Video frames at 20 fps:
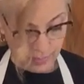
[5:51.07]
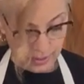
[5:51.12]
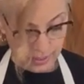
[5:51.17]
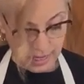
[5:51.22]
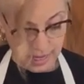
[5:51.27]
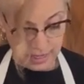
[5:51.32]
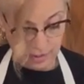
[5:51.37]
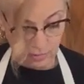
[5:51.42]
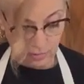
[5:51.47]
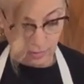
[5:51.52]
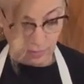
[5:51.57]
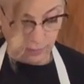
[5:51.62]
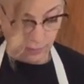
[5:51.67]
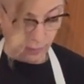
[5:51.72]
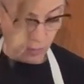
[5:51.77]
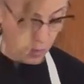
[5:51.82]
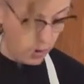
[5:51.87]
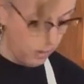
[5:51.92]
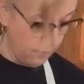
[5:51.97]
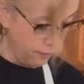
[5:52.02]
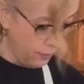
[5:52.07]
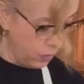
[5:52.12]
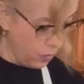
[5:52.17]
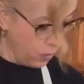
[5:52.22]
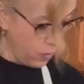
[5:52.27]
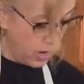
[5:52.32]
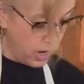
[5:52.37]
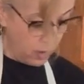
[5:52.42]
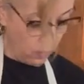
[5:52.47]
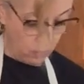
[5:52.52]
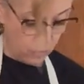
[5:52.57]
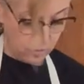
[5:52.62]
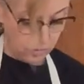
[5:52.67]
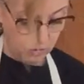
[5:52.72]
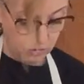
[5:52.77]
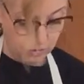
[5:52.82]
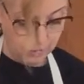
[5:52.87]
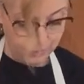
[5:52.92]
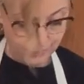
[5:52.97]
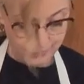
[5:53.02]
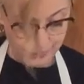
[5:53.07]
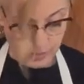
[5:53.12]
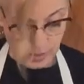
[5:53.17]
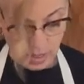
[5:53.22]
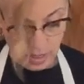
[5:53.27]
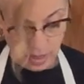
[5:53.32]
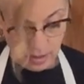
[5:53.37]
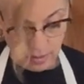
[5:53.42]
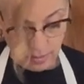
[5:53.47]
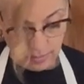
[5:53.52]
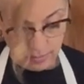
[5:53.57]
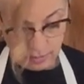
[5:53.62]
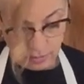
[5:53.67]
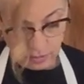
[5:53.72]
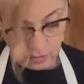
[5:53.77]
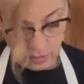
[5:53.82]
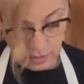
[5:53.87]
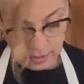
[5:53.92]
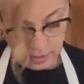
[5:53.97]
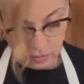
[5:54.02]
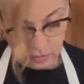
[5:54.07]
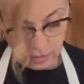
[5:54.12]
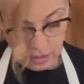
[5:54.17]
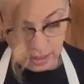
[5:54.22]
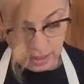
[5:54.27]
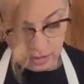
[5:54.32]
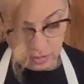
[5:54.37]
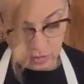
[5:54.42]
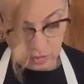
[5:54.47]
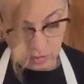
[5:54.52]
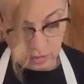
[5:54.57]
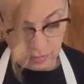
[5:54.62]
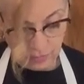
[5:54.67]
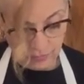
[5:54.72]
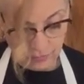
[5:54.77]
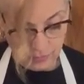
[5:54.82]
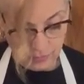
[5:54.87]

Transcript: I got quite a few red ones. So I decided to,